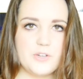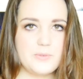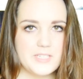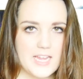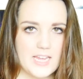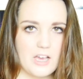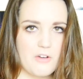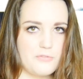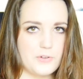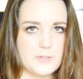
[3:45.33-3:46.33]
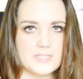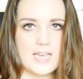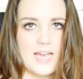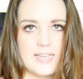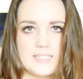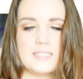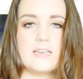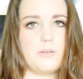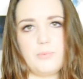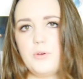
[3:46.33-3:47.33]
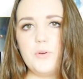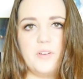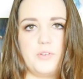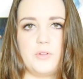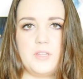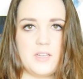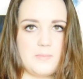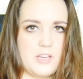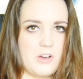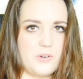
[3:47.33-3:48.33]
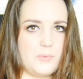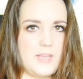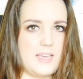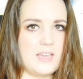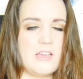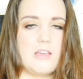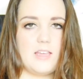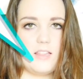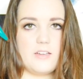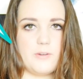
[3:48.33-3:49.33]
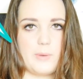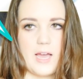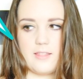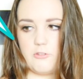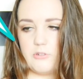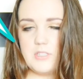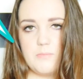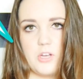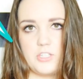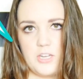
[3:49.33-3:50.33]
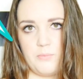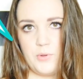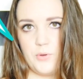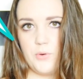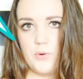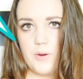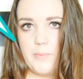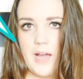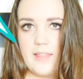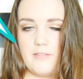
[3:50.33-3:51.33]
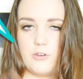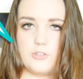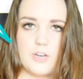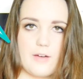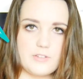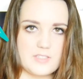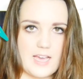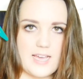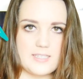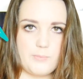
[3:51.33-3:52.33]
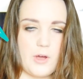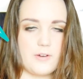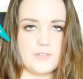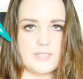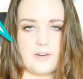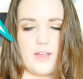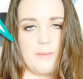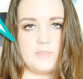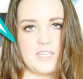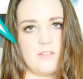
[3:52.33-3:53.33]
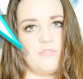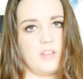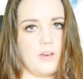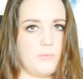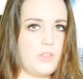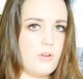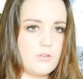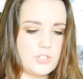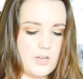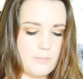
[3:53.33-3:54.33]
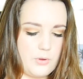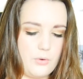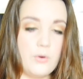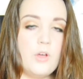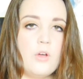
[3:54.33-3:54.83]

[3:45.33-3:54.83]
Don't take a full-size shampoo if you're only going to be gone a week. Either buy the little small shampoo or buy the little travel-size bottles that are empty and fill it up with your own shampoo.